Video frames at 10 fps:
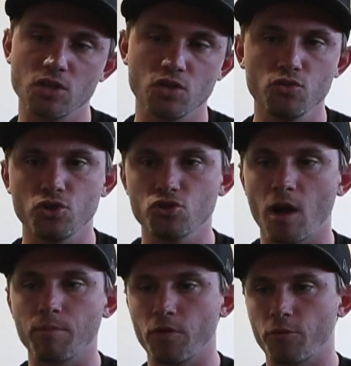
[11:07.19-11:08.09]
as soon as you
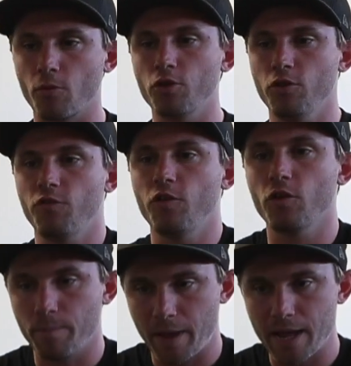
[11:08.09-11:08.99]
chop the throttle, you'd
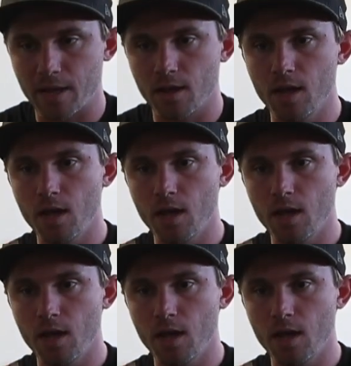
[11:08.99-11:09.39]
feel the bike